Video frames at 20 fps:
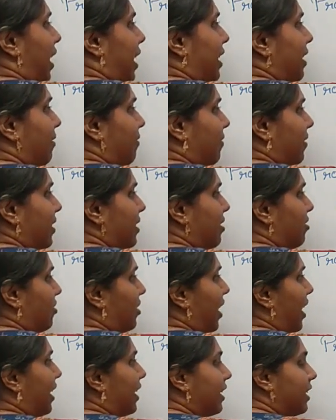I'll
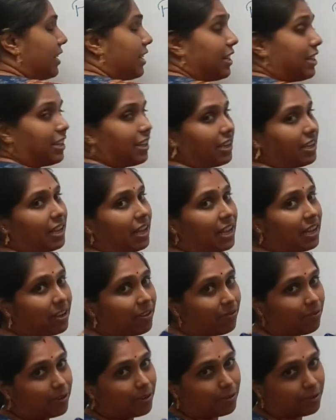first write it in
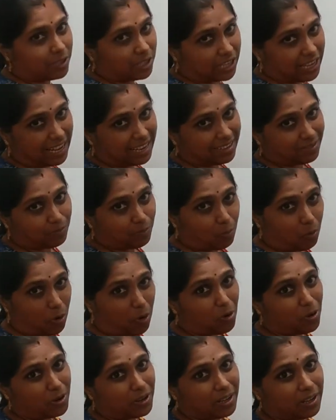a flowchart
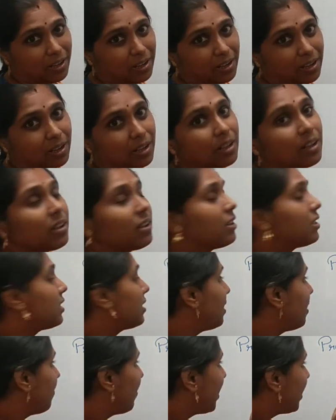mode.
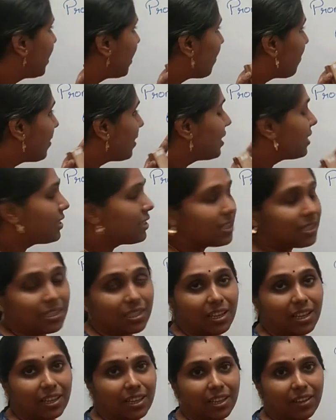See, when
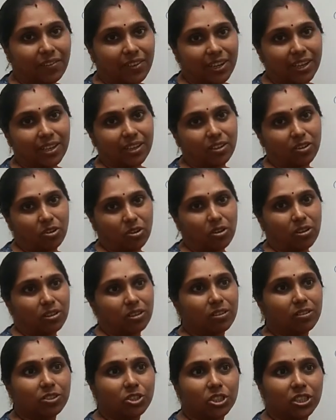definitions are given in law,
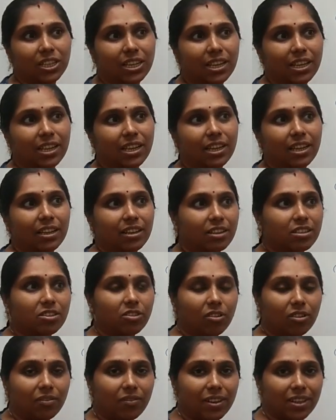usually it
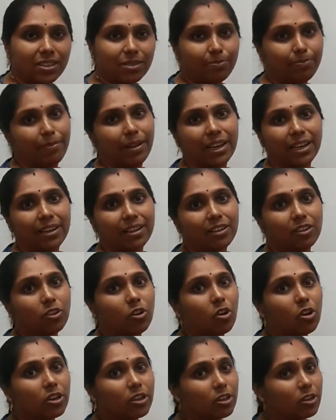is always better
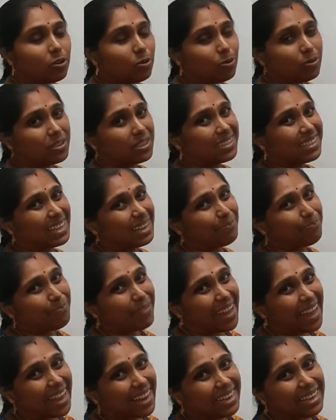not to skip
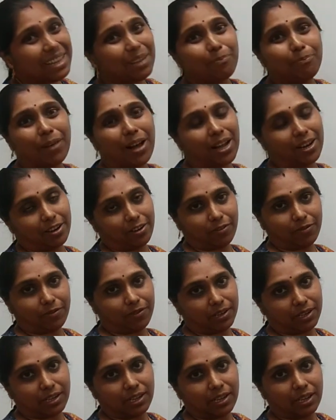any part of
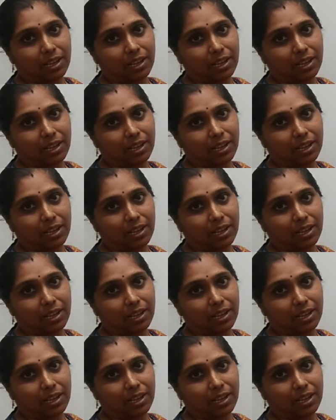it.